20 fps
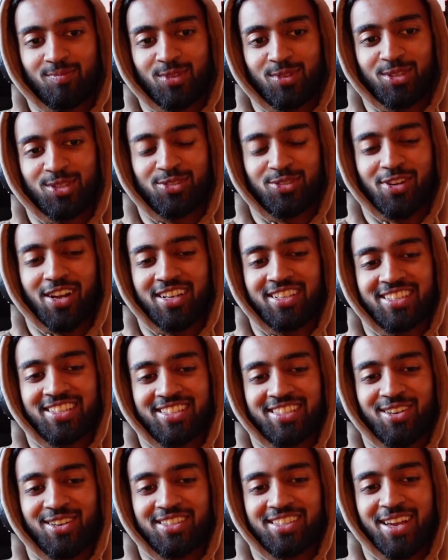Shrax
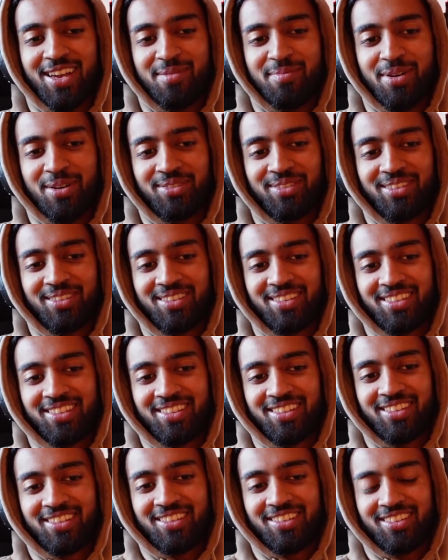is out of timeout.
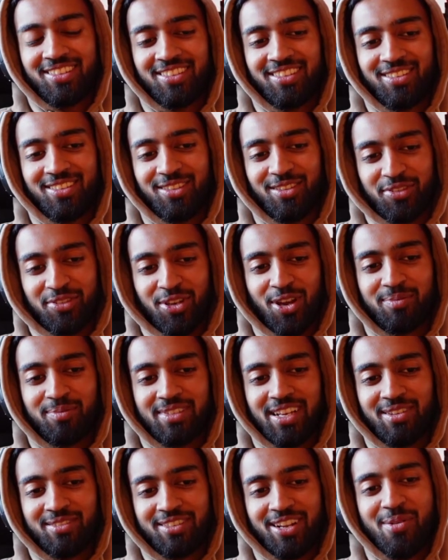If you calm
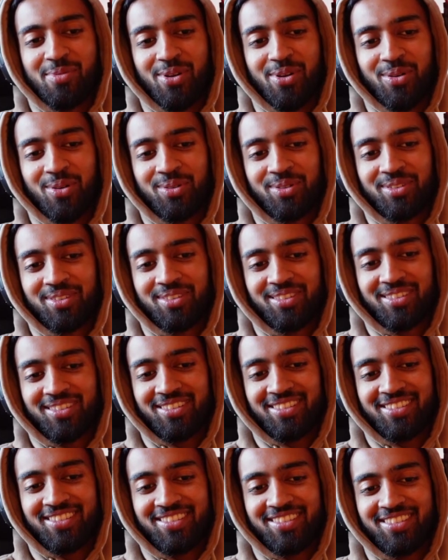down now, bro.
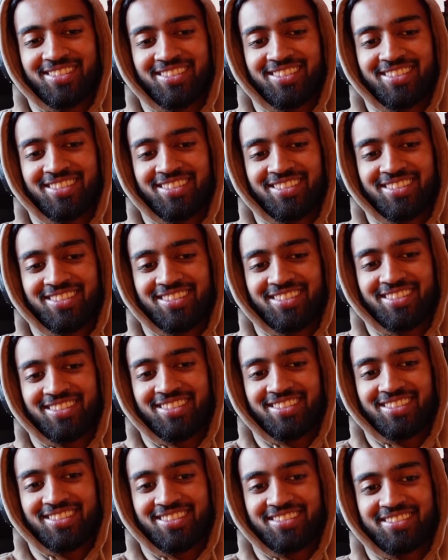
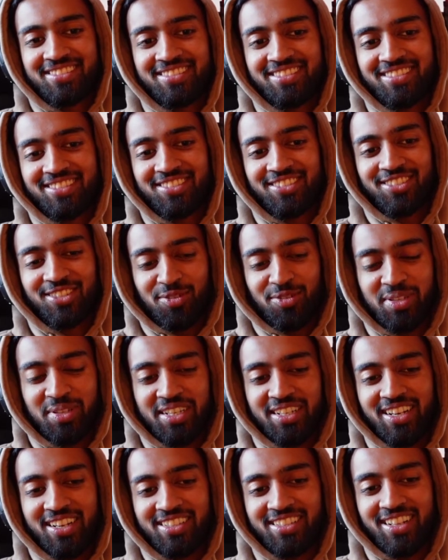I'm gonna
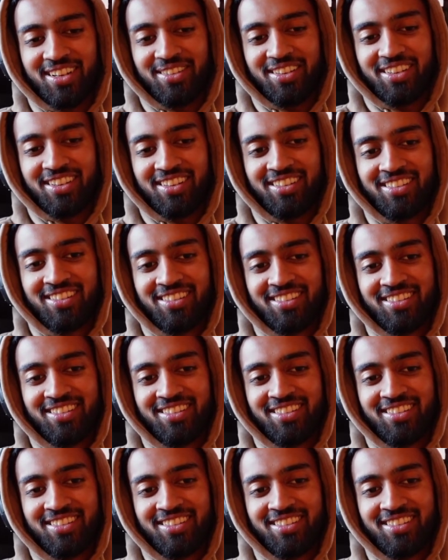play nice now, yeah?